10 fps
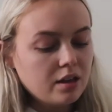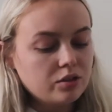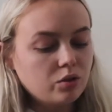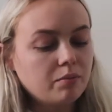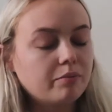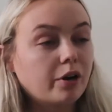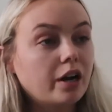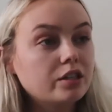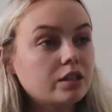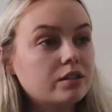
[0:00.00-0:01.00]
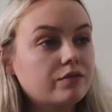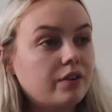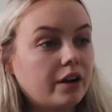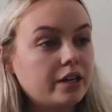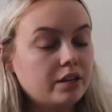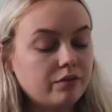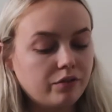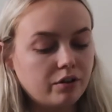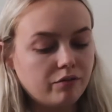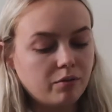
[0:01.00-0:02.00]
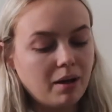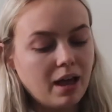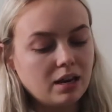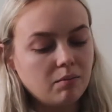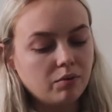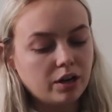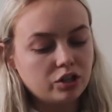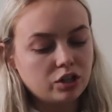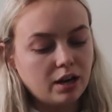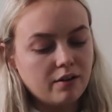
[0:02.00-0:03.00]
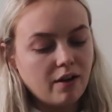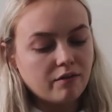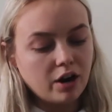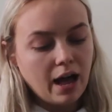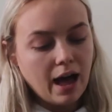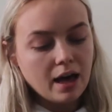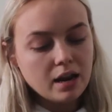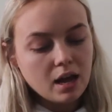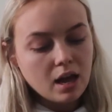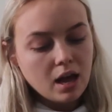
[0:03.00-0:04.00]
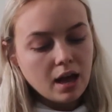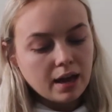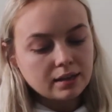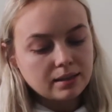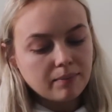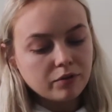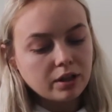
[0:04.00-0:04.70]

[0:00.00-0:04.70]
So the brush is very different from any brush that I've ever had except for